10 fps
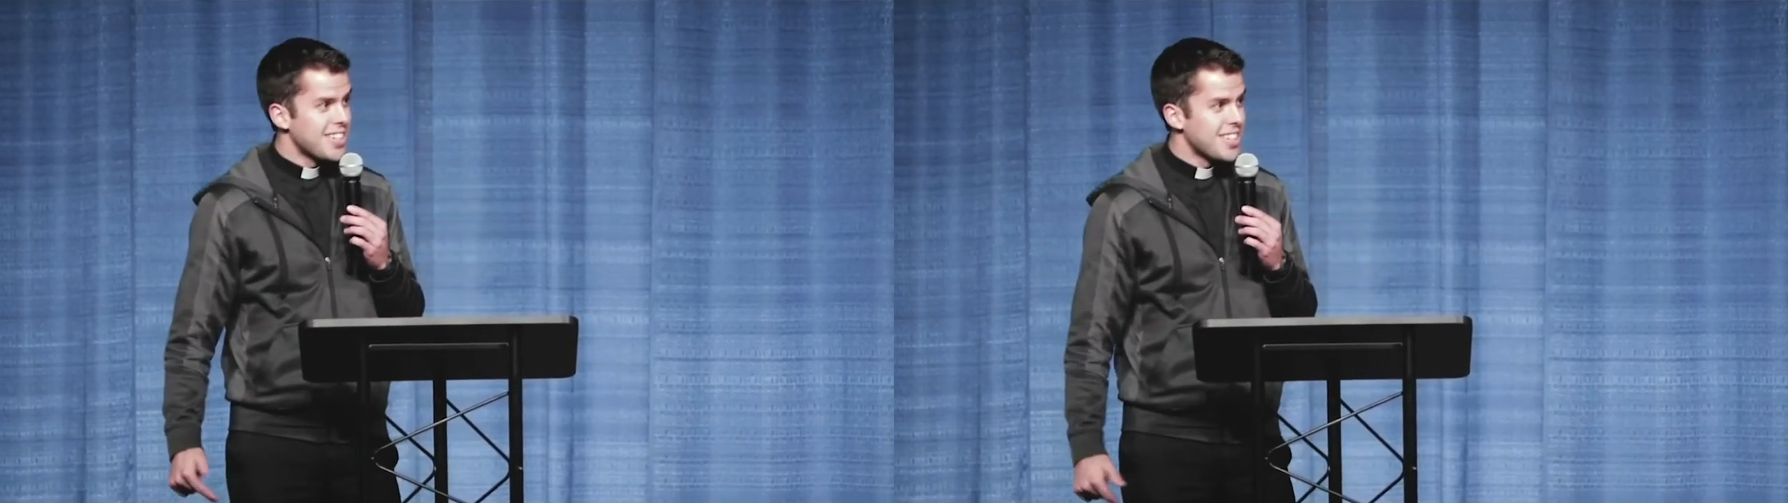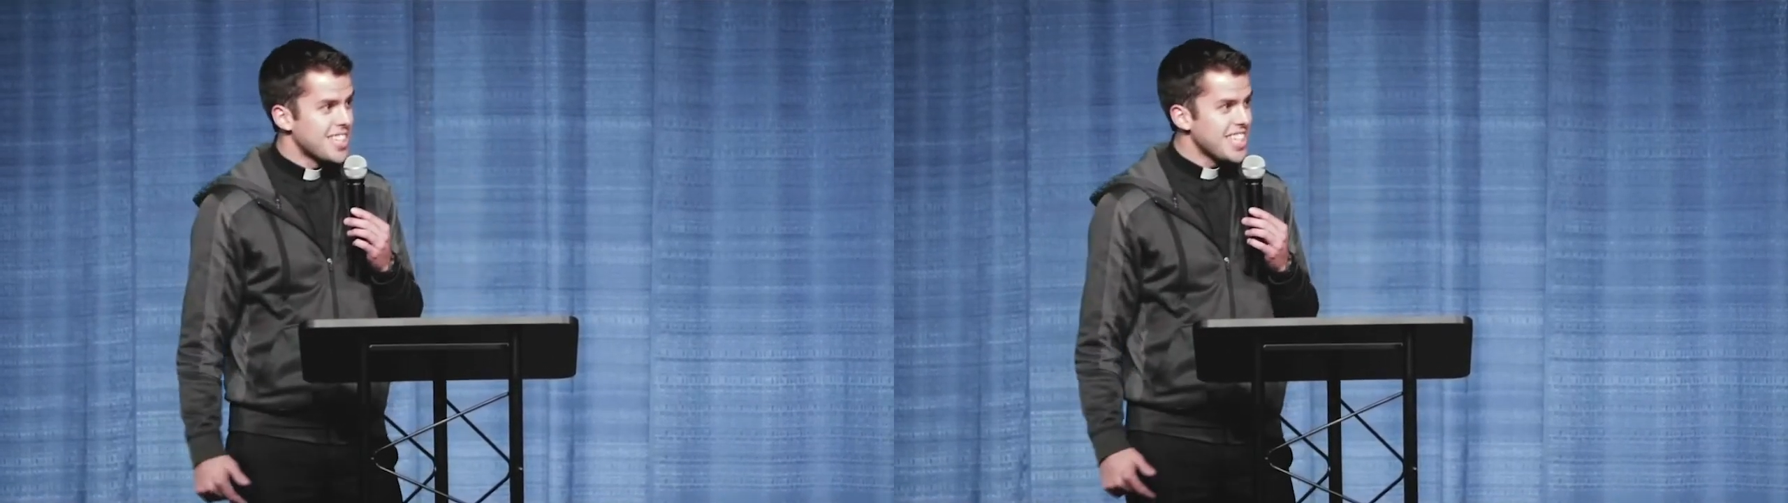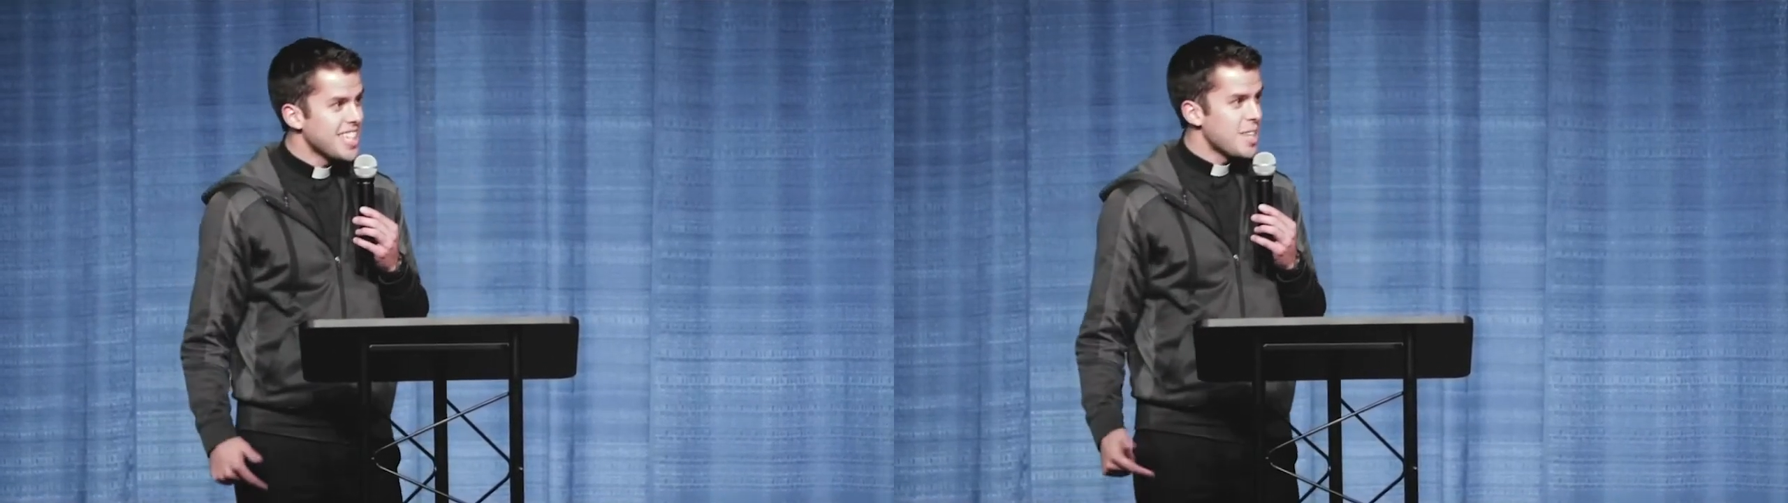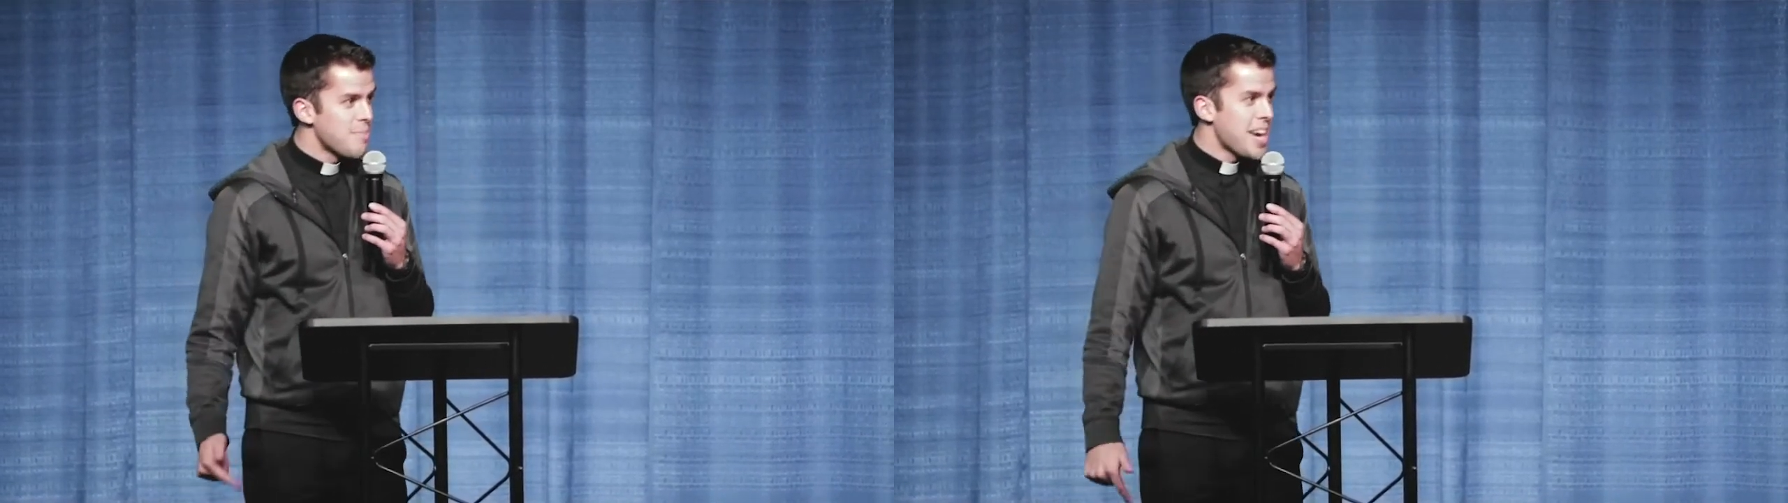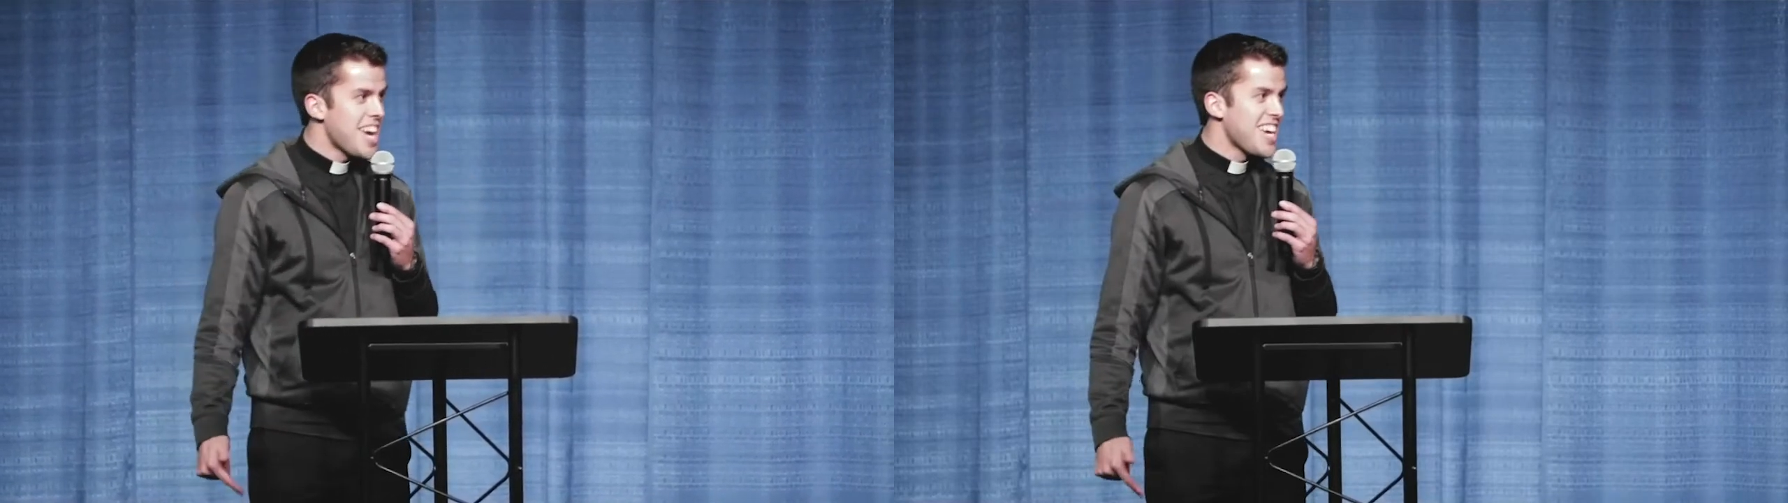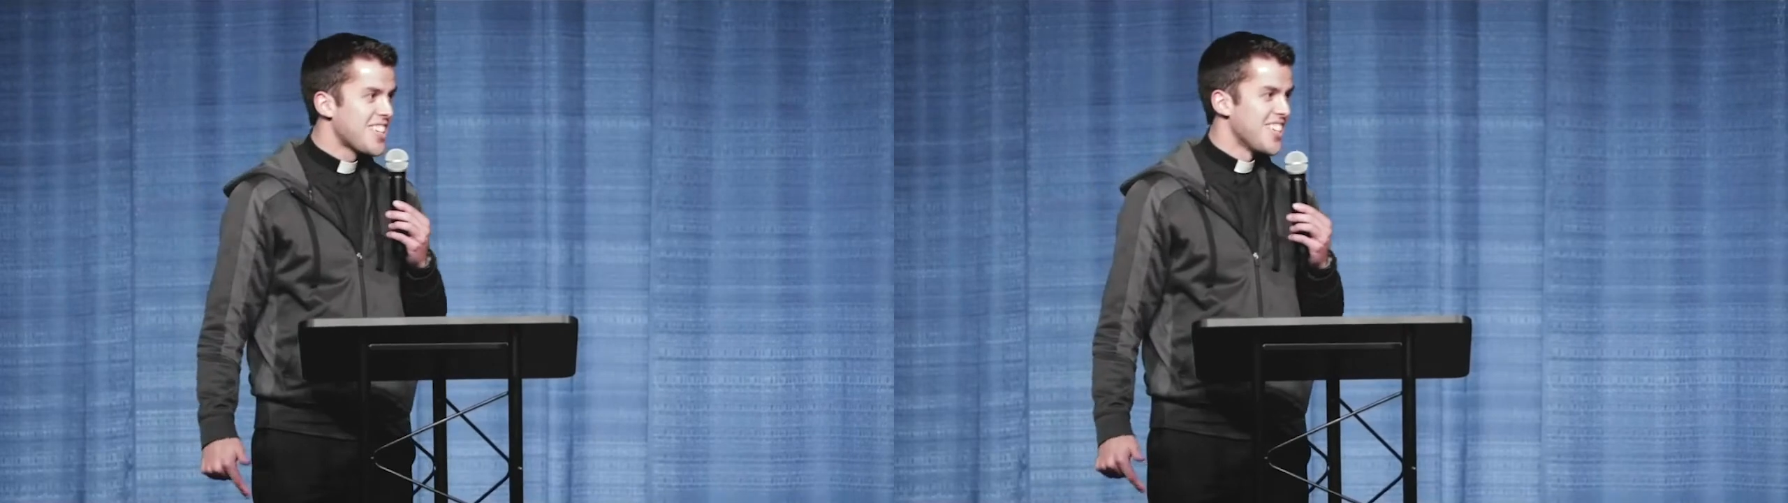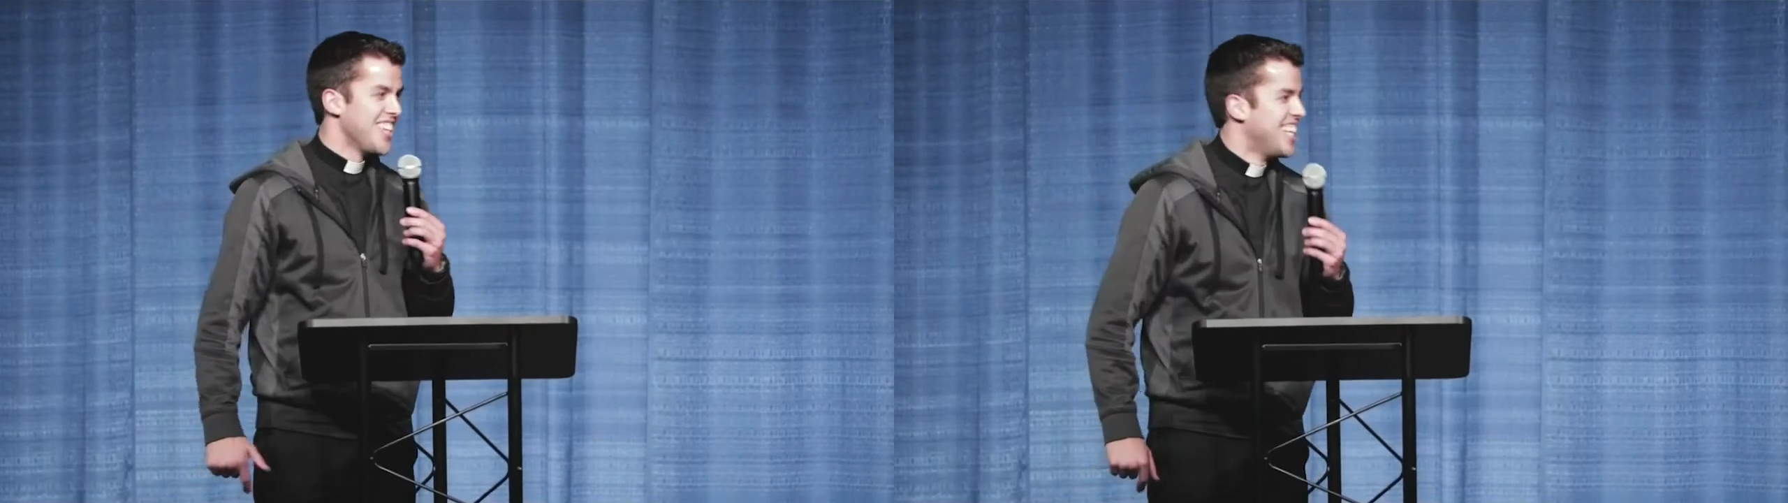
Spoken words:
hurting, and then my ankle.